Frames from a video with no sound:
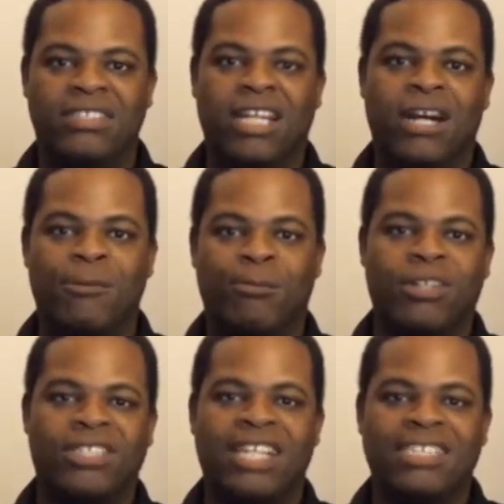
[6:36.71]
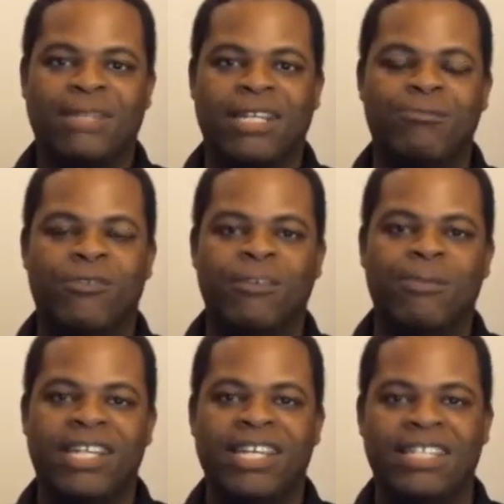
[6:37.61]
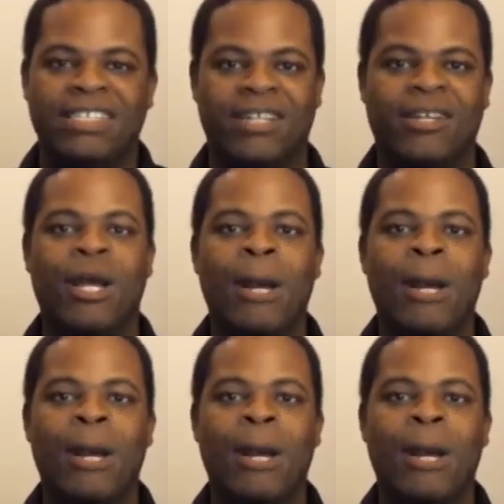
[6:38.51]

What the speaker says: terrible person as the movie begins,